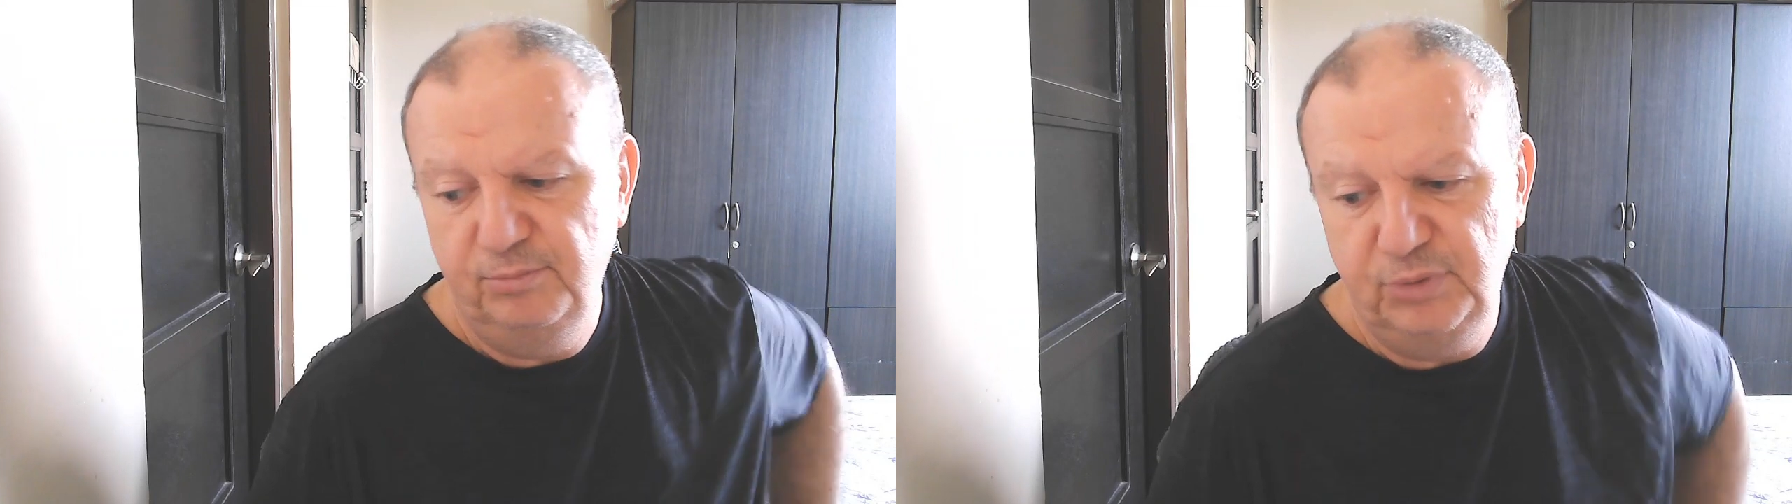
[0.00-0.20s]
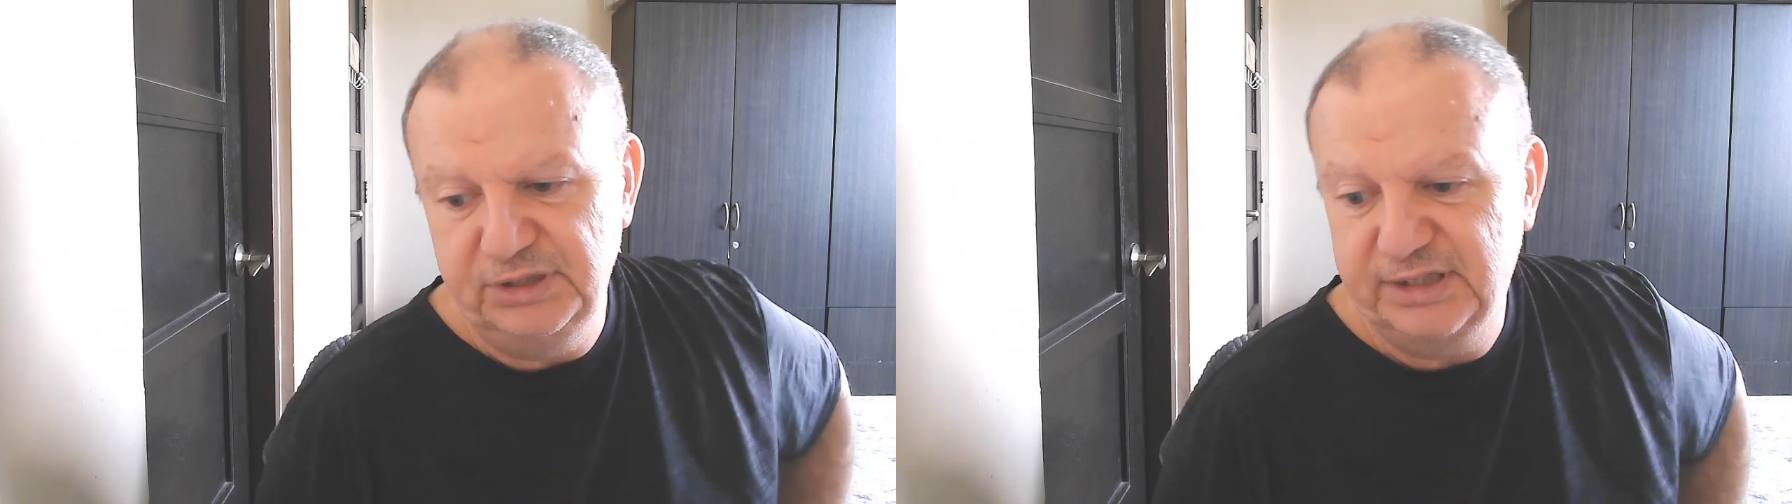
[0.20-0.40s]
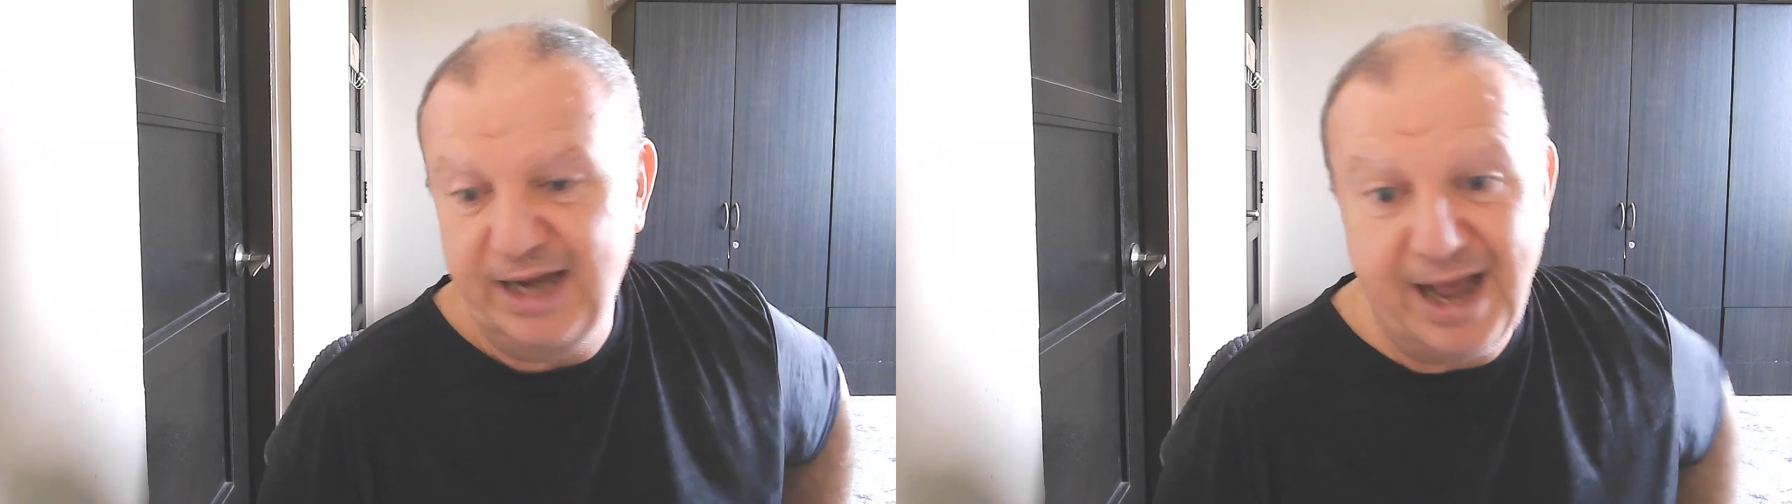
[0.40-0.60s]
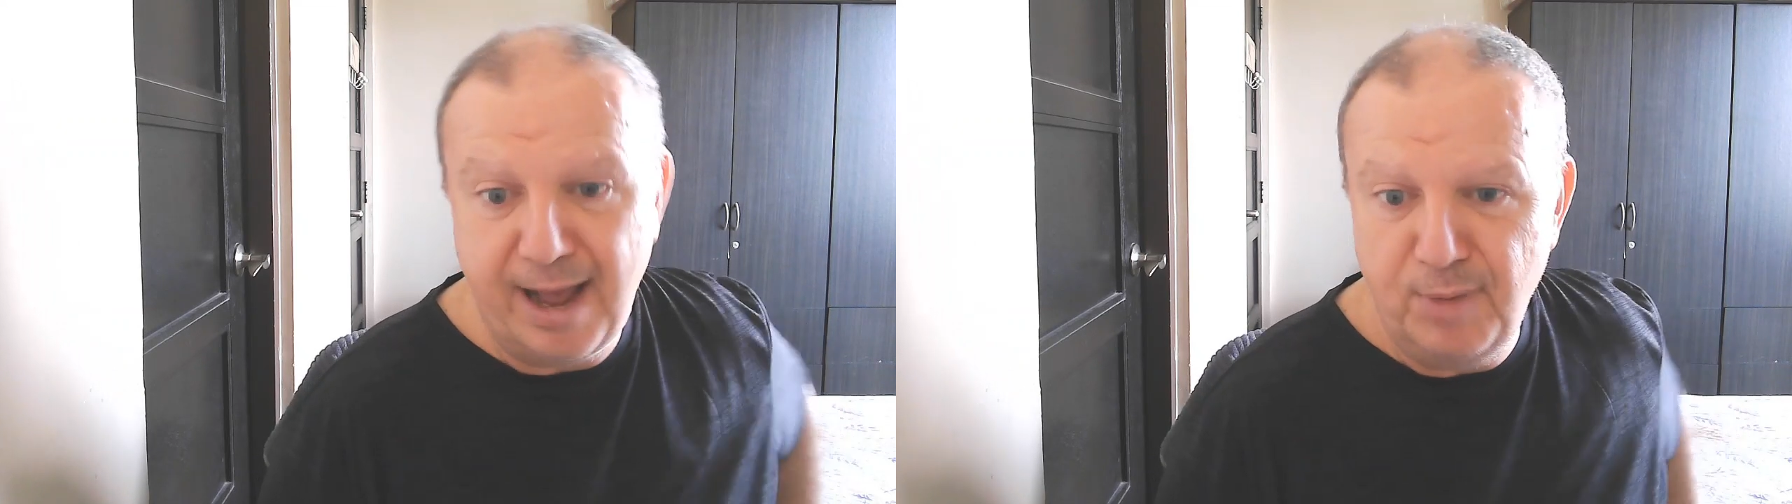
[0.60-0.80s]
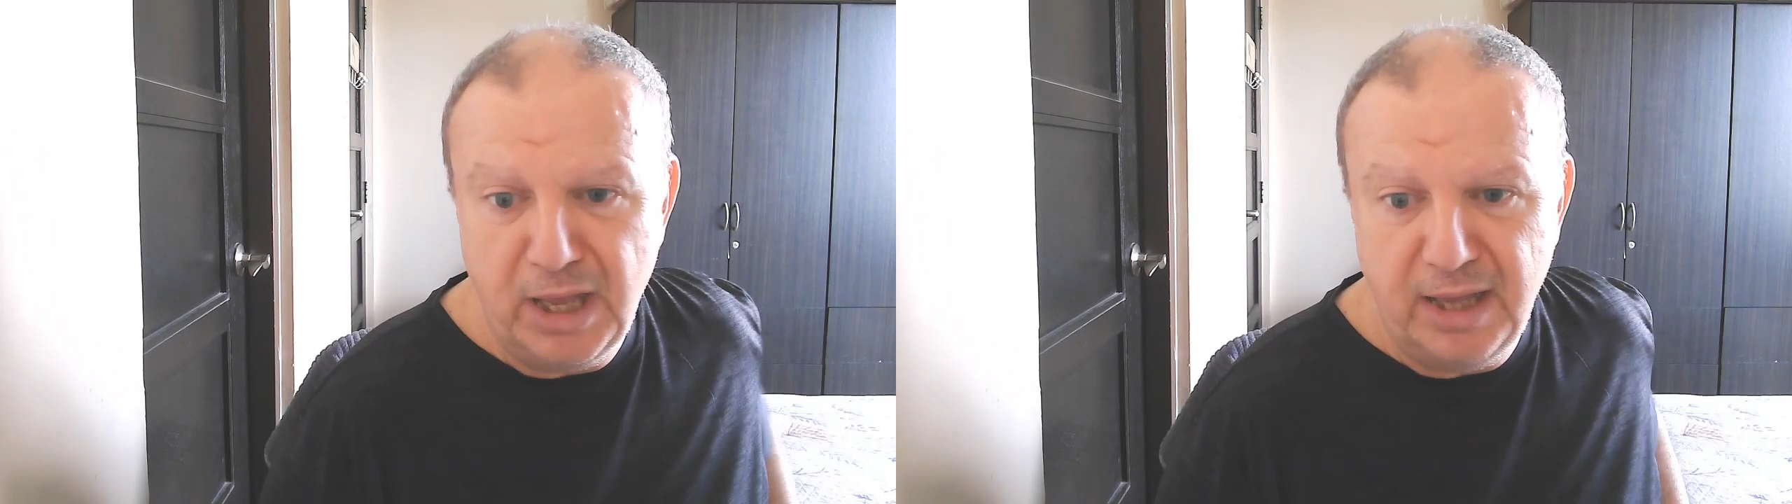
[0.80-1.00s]
Please
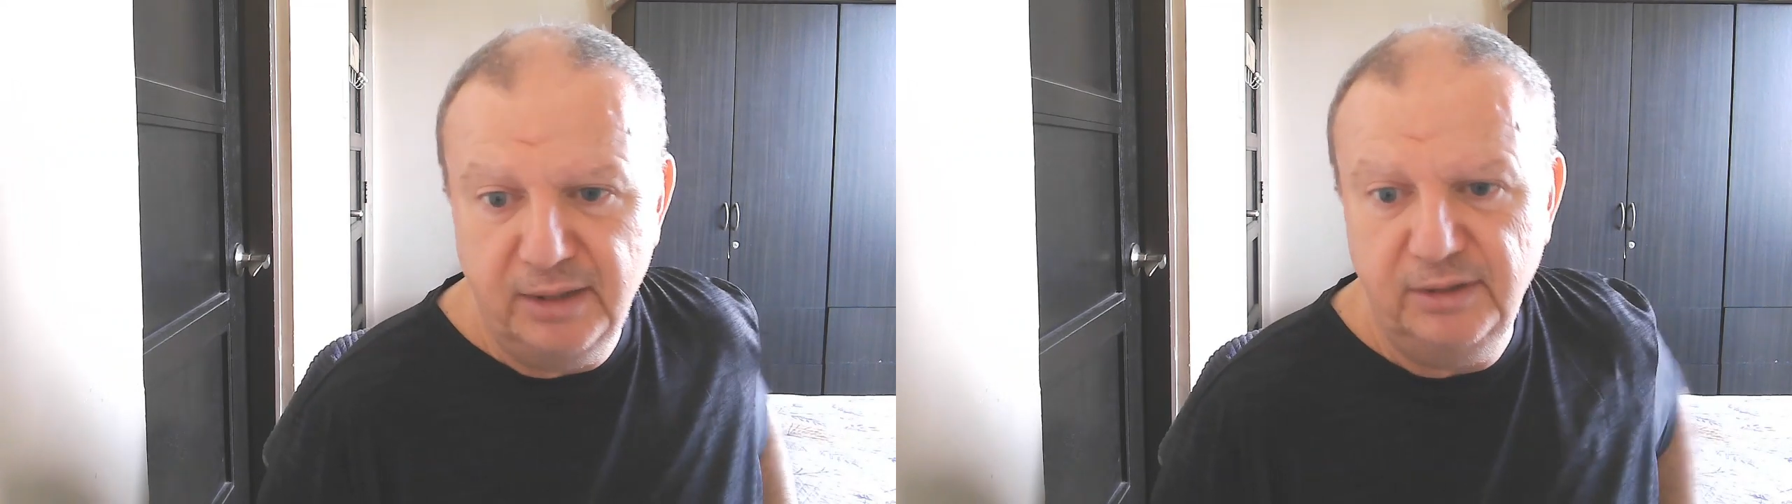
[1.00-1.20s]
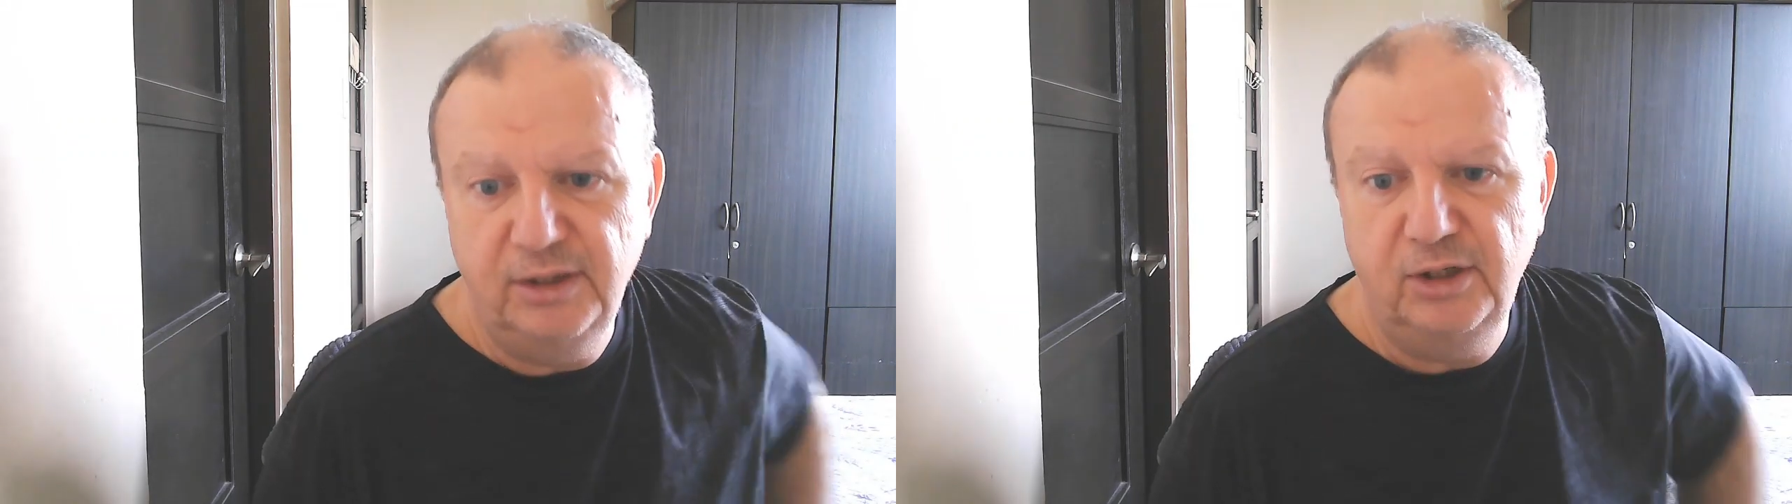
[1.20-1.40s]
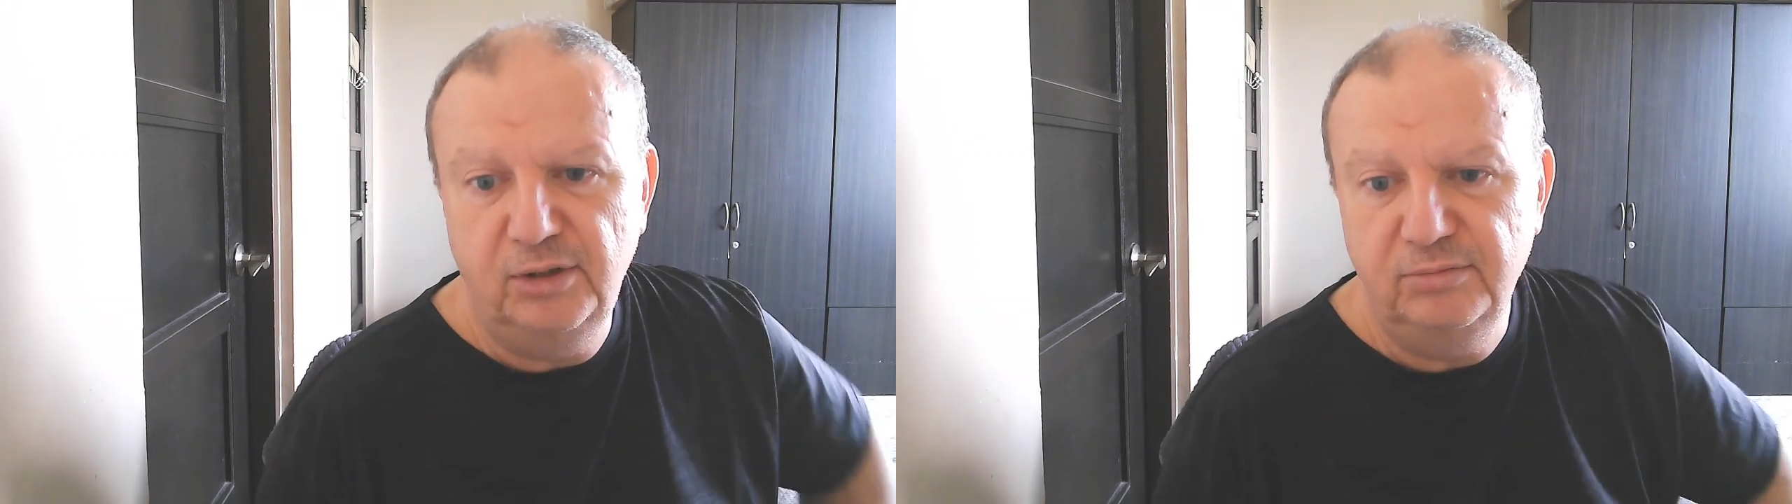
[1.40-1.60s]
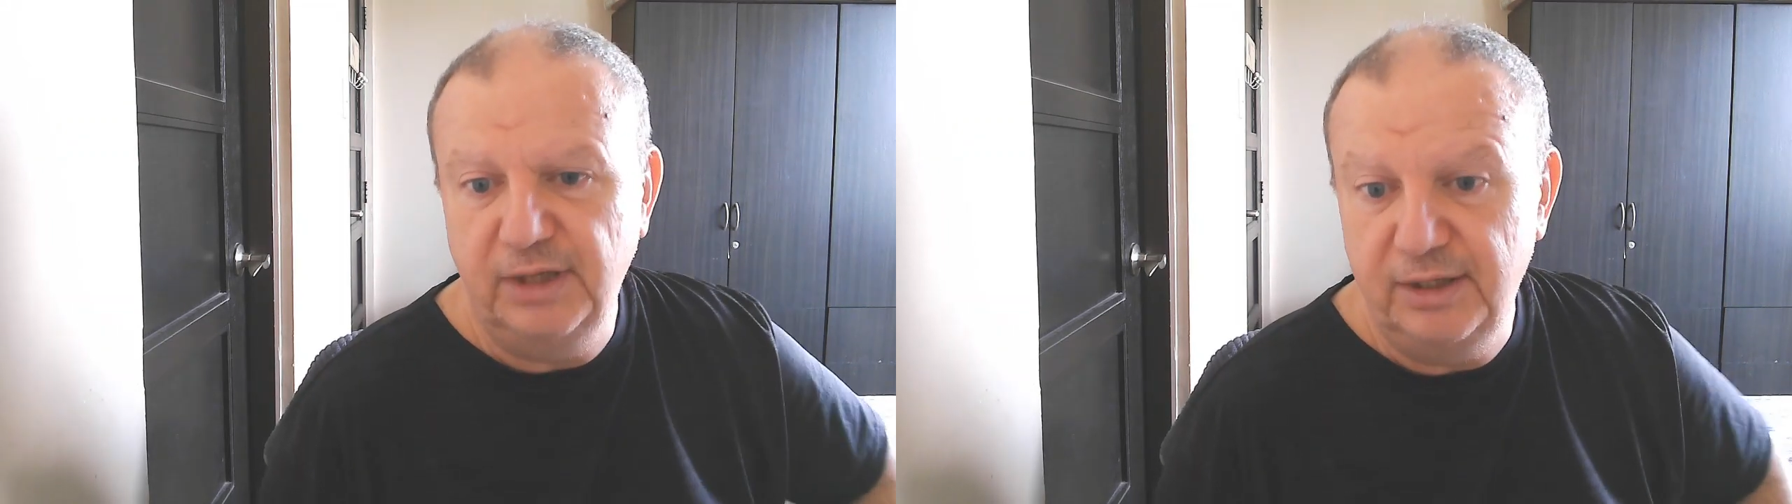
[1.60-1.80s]
comment, you know,